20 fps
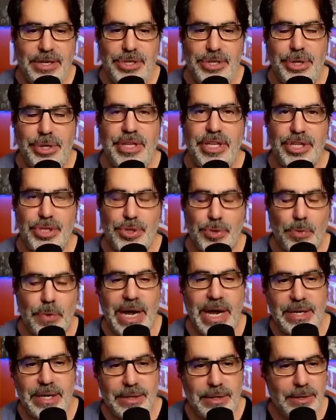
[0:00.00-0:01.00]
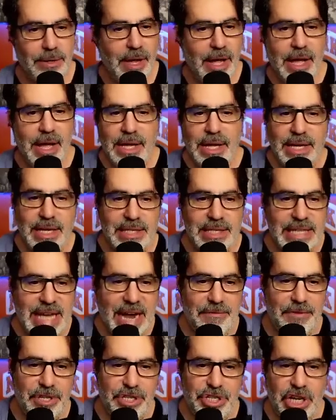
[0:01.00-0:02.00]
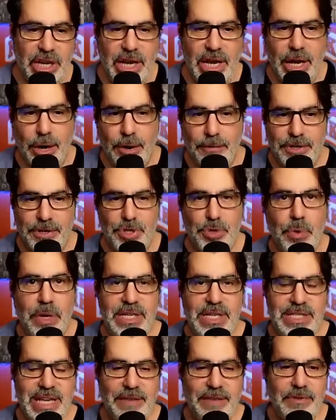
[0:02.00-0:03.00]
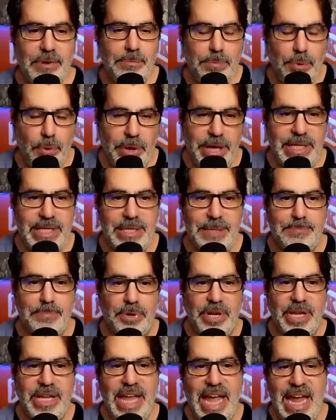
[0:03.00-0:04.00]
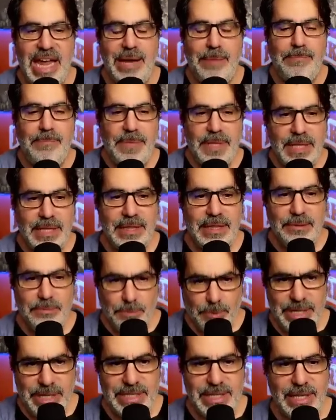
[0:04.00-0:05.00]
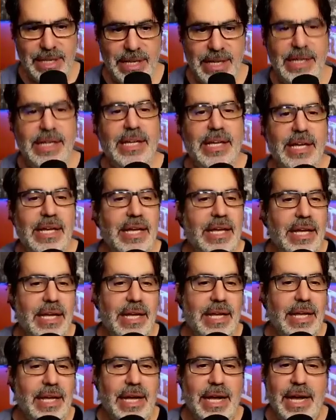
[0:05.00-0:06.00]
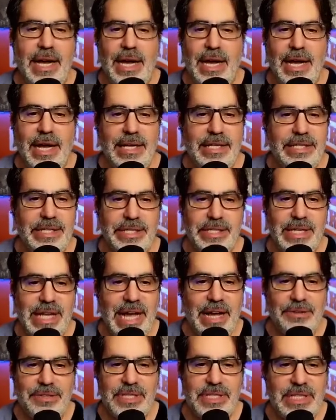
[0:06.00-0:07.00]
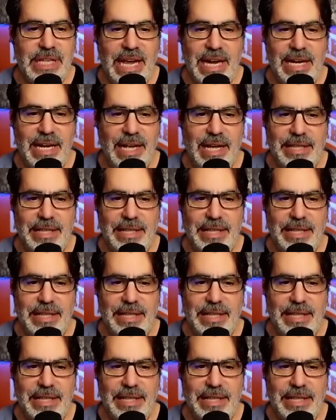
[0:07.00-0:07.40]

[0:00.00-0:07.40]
Julius Randle, he's averaging over 27 points per game recently. Just outstanding.